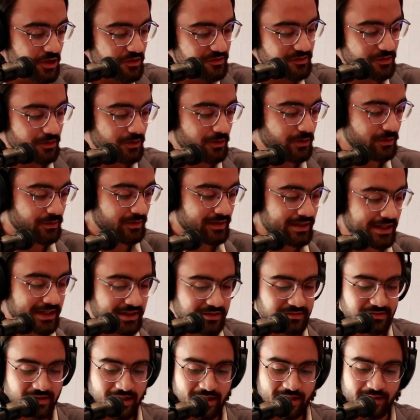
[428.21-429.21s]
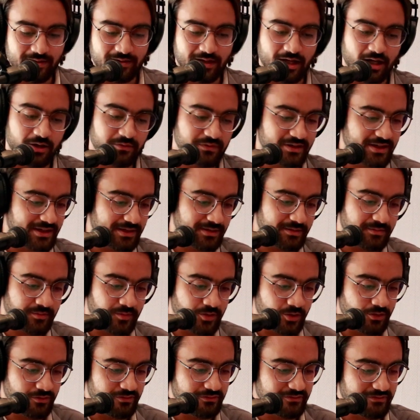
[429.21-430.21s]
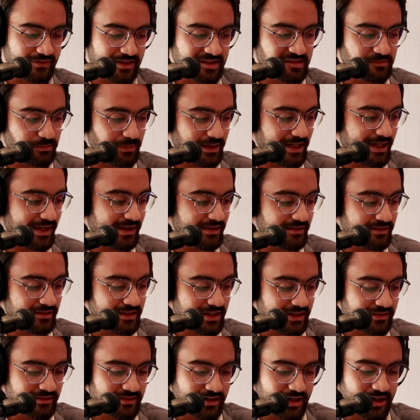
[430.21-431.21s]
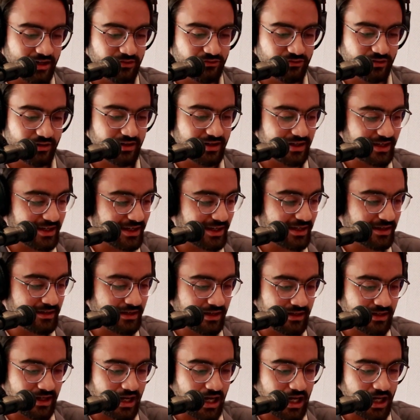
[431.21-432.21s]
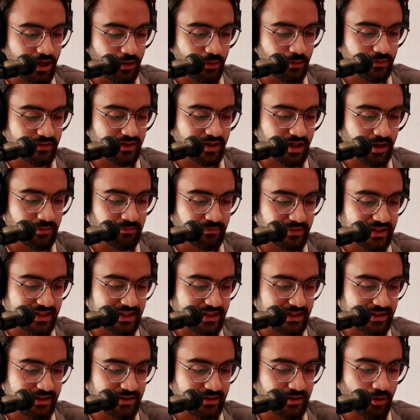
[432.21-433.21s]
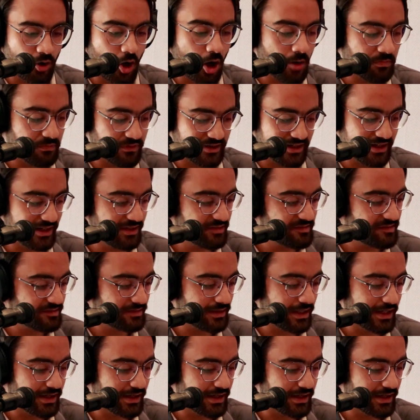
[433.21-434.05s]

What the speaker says: So like say now that you've explained the entire journey and how the company operates,